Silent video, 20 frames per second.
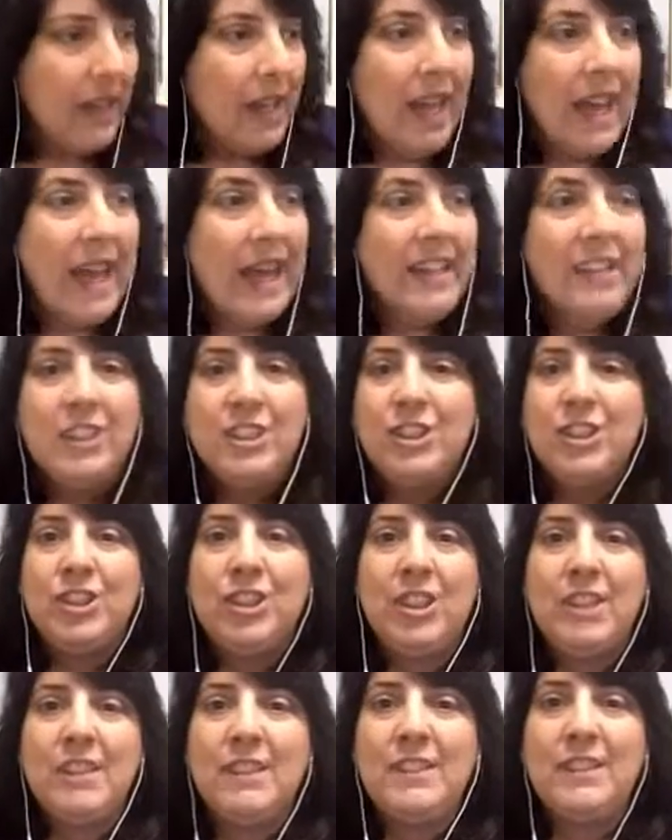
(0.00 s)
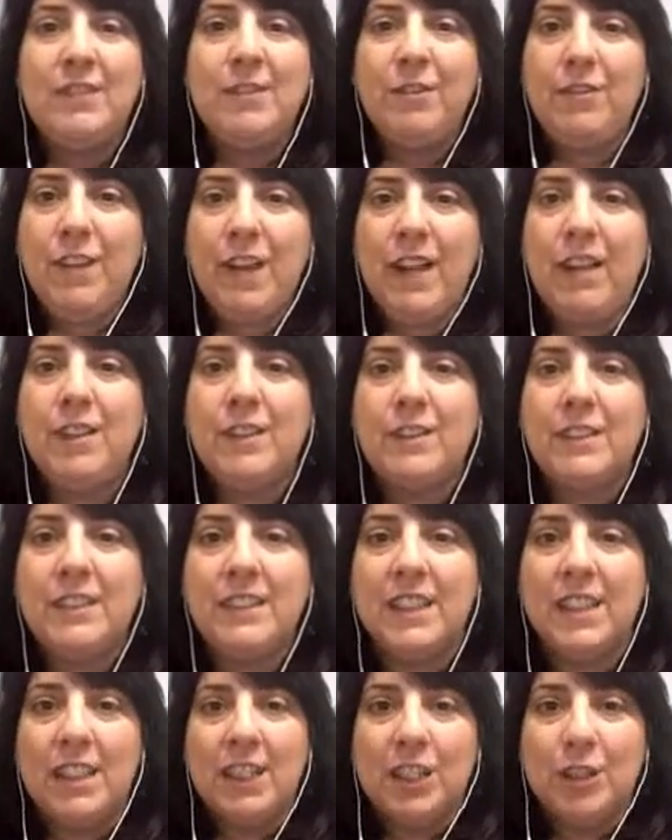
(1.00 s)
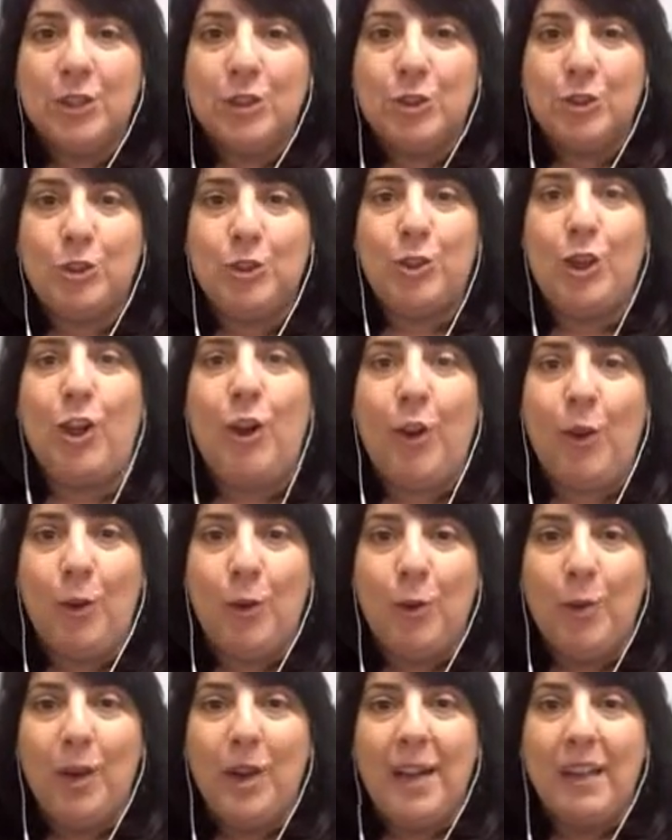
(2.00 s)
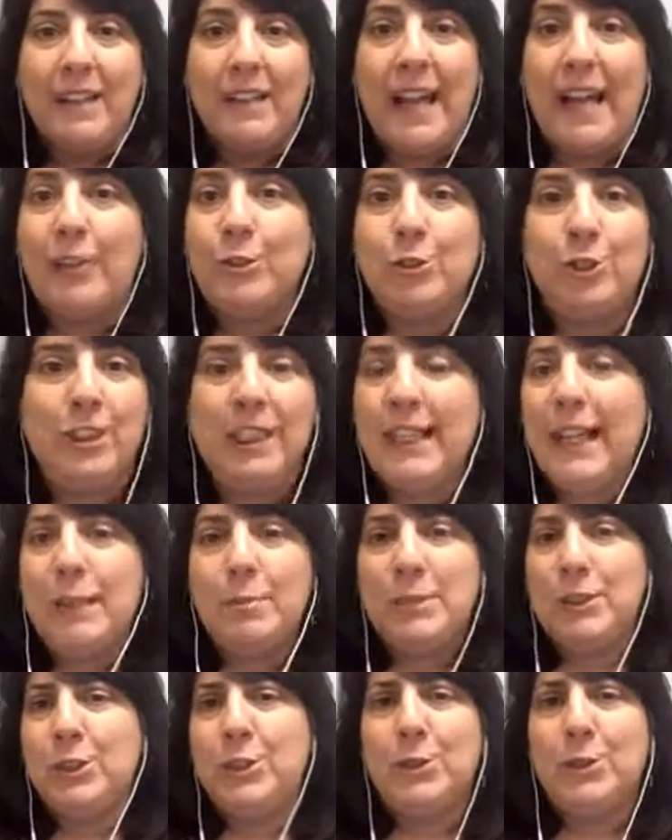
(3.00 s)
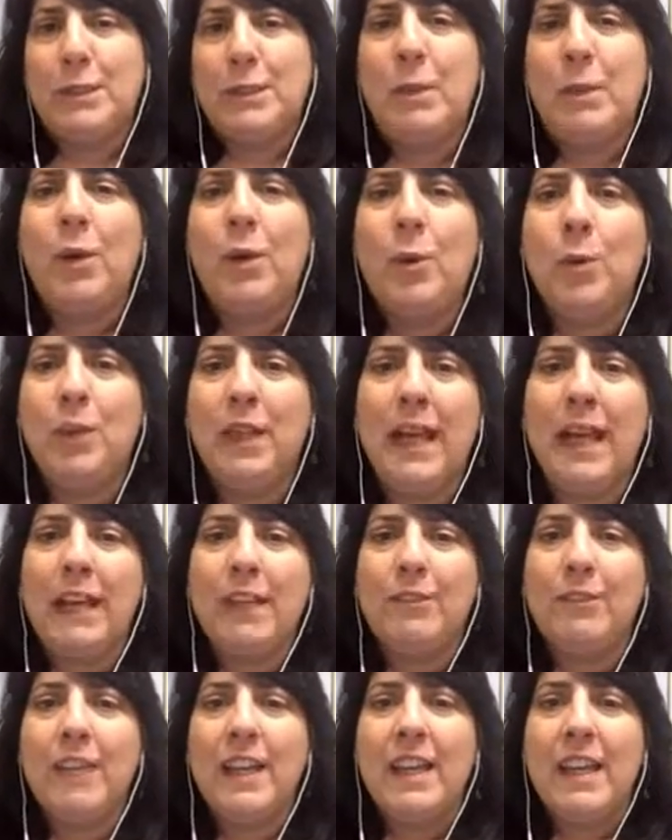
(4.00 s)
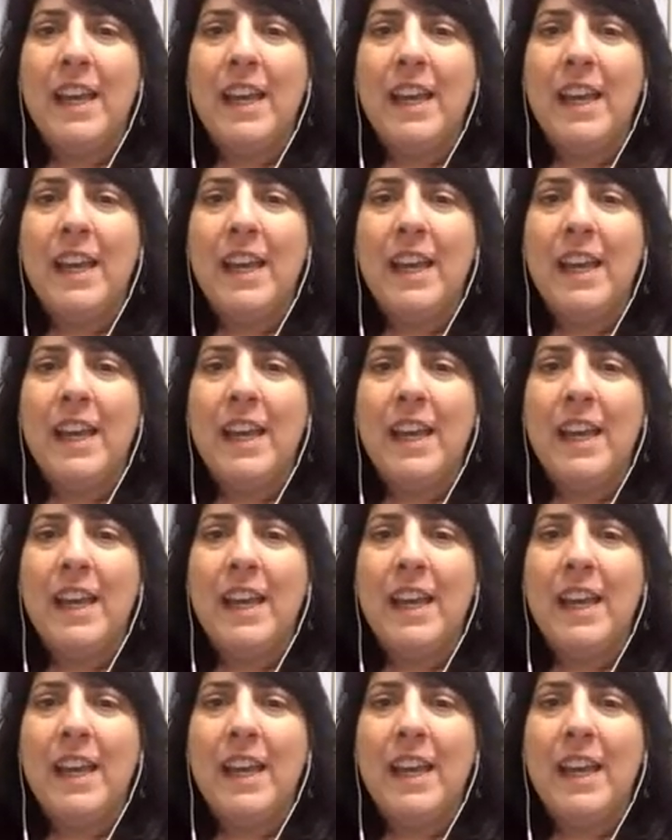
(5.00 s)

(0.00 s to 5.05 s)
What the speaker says: and it just felt so natural, like I'd been doing it my whole life.